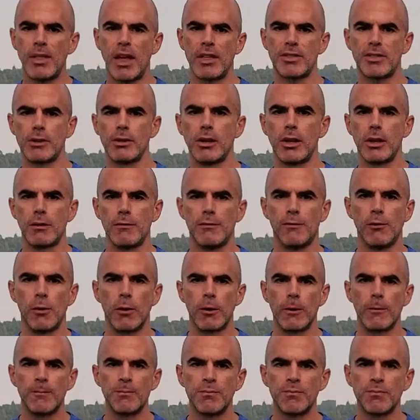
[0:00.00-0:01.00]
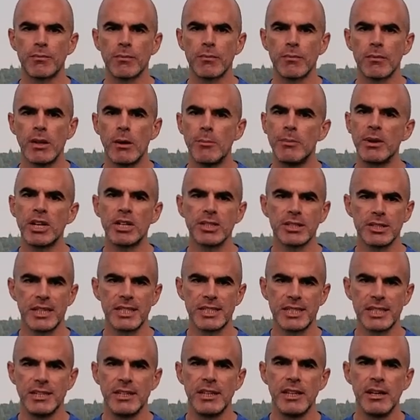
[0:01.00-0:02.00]
that they're looking for. Because
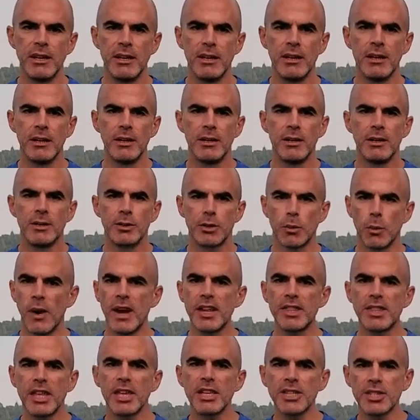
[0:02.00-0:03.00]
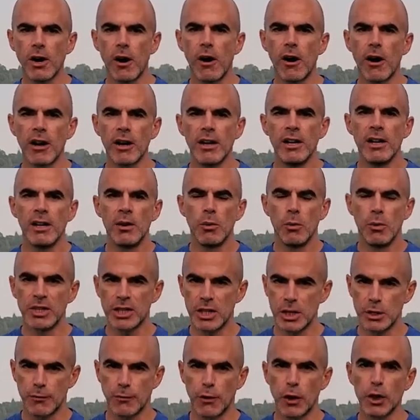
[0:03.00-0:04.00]
listen, the way things are with
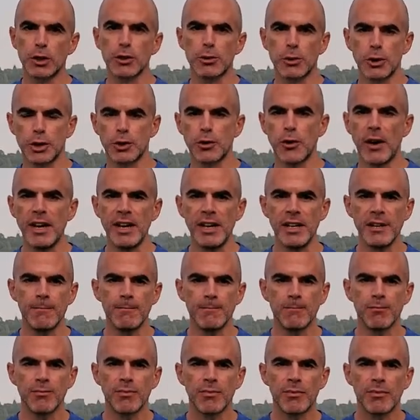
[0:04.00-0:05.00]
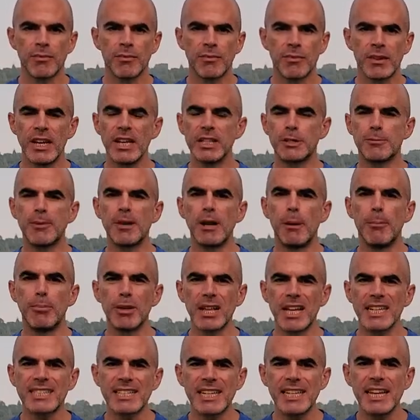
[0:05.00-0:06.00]
this virtual training, it's been a
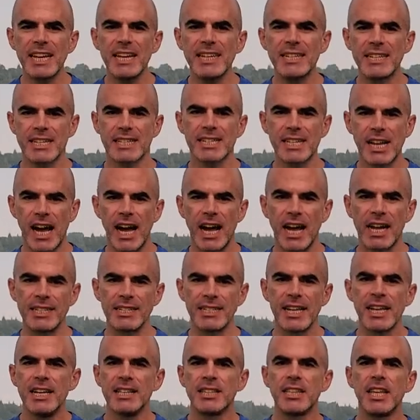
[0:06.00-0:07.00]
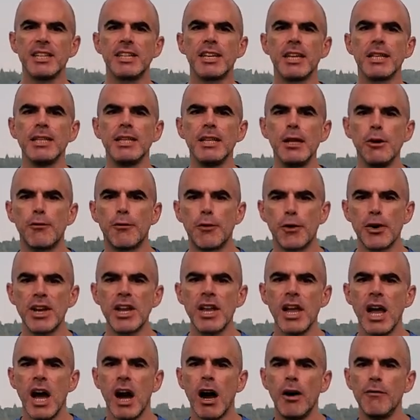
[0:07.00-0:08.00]
blessing in disguise. The
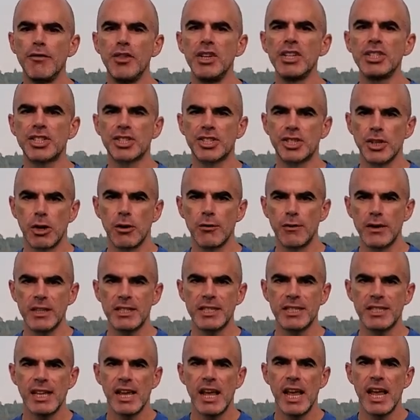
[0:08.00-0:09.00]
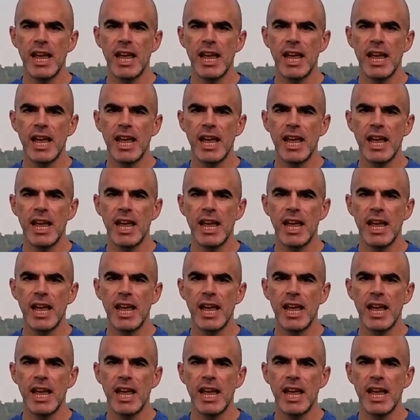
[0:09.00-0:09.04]
delivery of this service